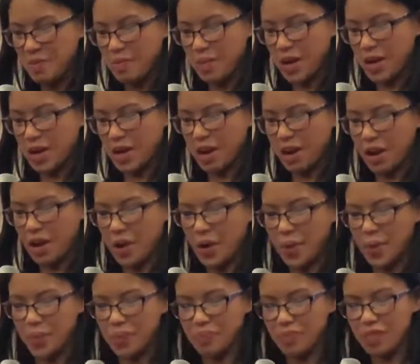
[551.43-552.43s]
But
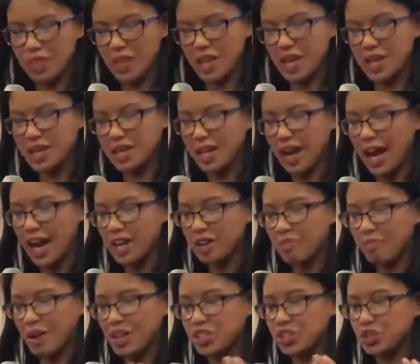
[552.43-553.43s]
they
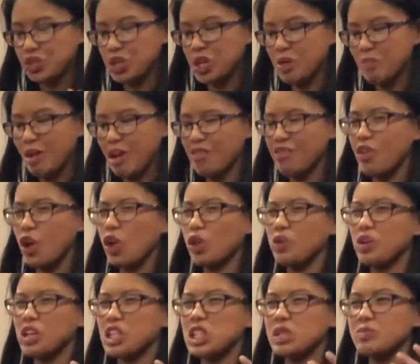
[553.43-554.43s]
guide mentoring by
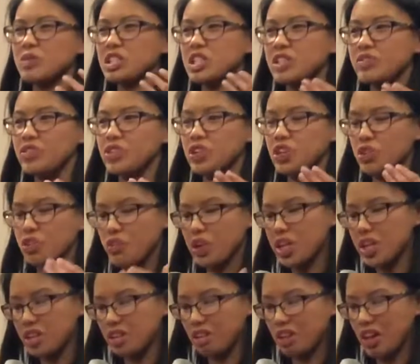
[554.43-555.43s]
following a specific
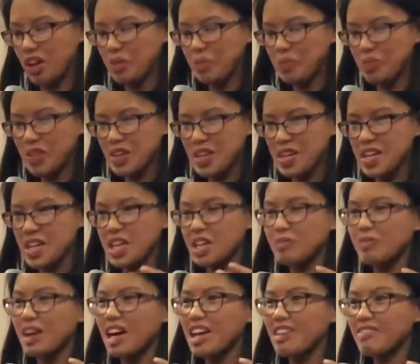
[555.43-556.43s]
curriculum
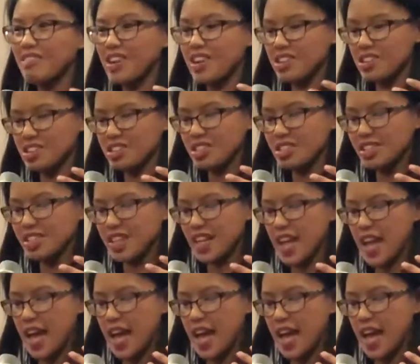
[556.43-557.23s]
in Pathfinders,